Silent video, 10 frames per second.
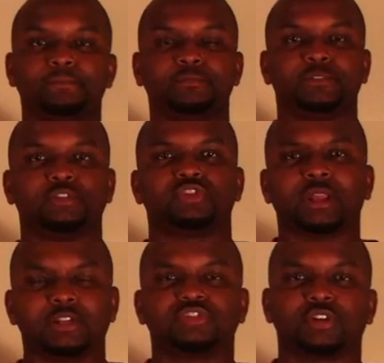they
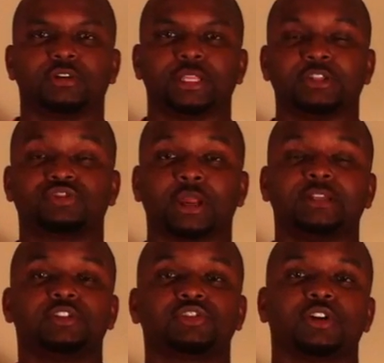tried to
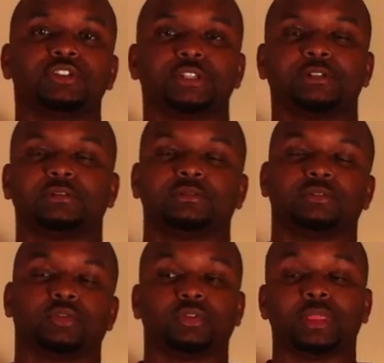charge it,
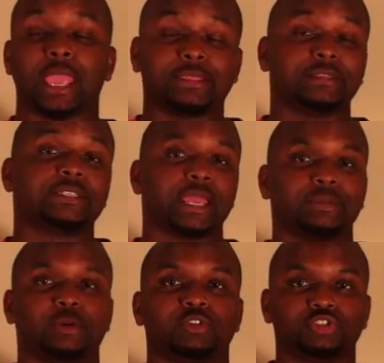or at the
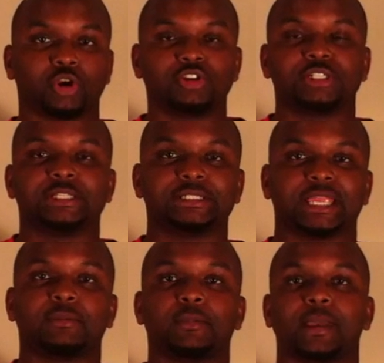time they were charging the
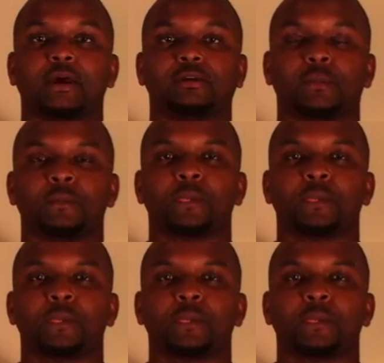same amount